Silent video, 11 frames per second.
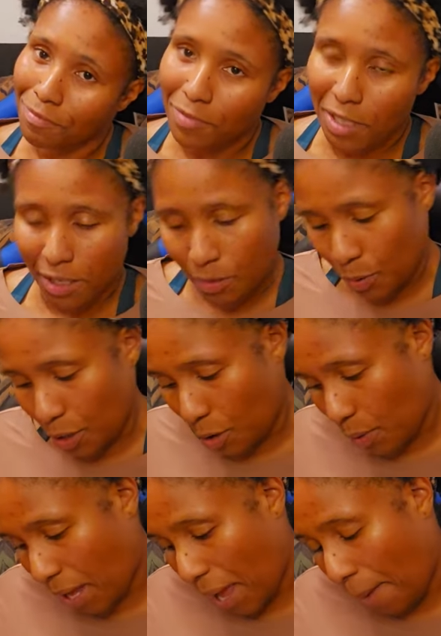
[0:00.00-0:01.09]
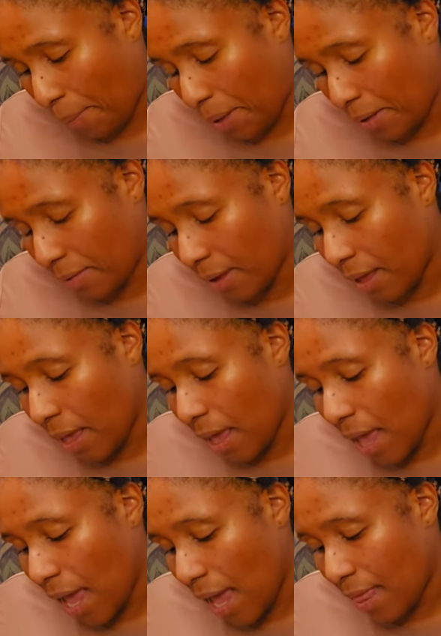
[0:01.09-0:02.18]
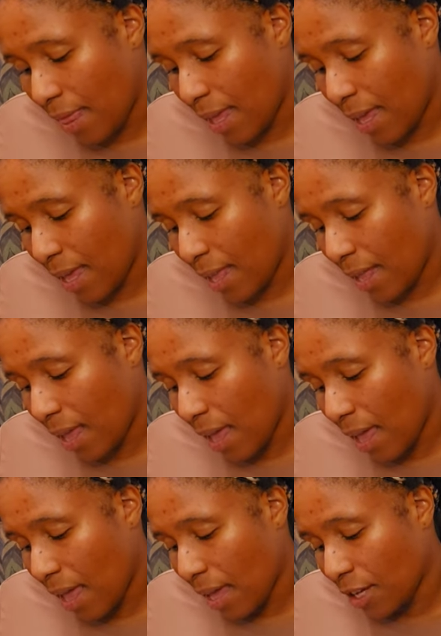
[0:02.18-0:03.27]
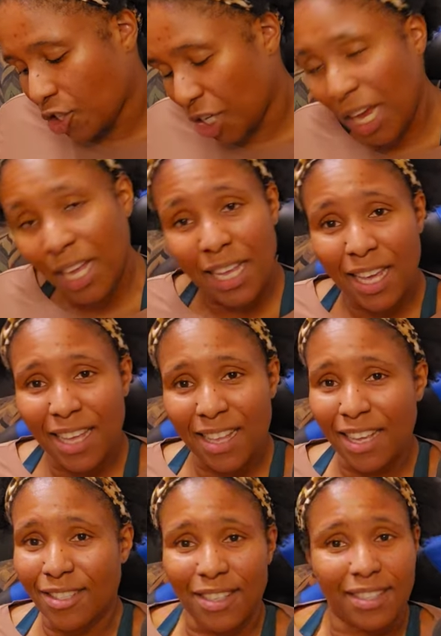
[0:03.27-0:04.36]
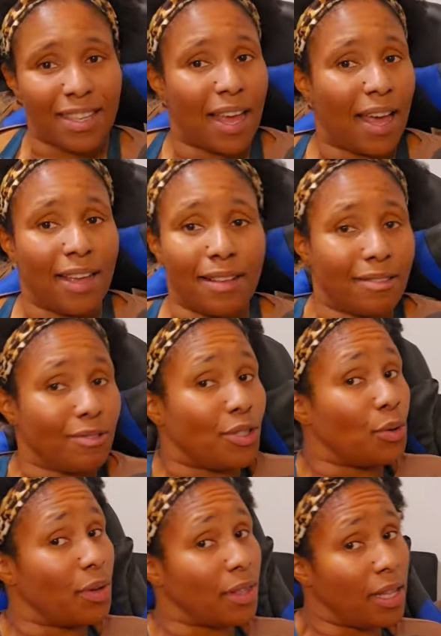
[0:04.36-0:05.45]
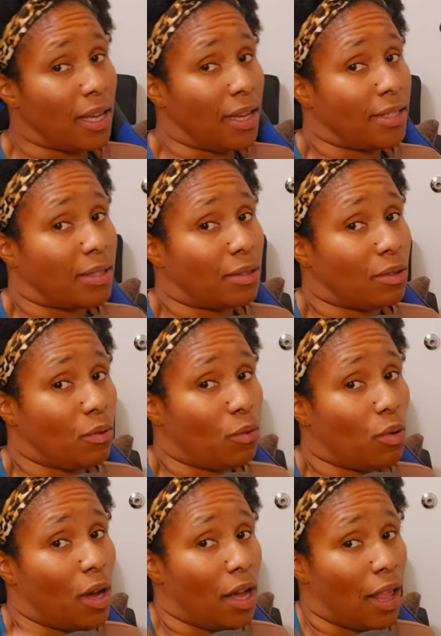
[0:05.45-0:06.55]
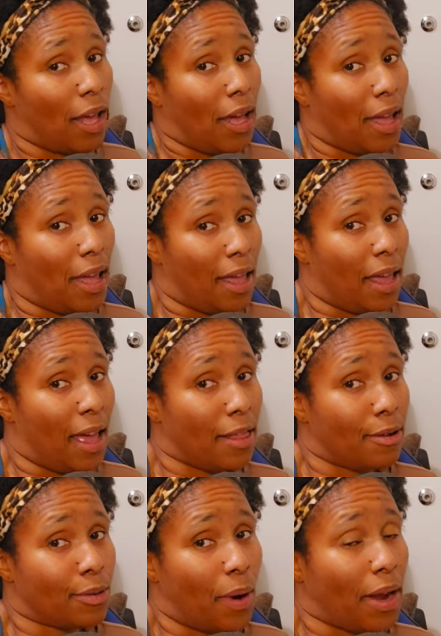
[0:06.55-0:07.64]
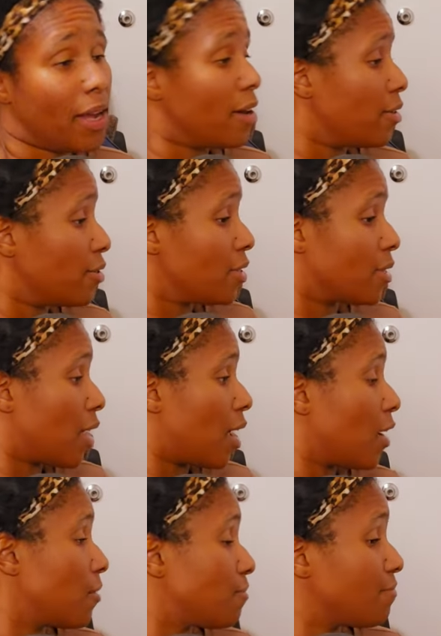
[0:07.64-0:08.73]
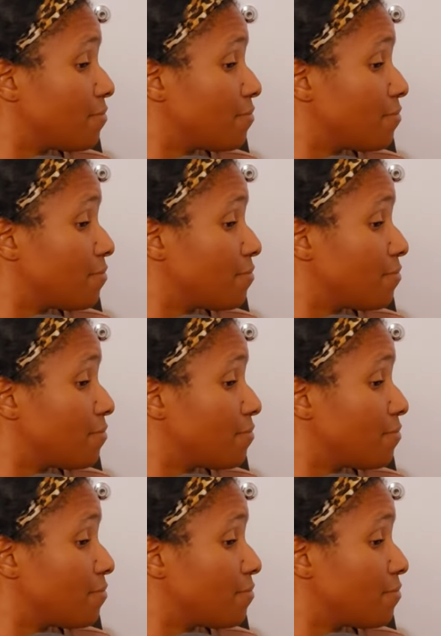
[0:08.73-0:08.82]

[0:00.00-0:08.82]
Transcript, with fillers: because we know what happened. And then Shannon is just like doing this. Like Heather's right here. She's like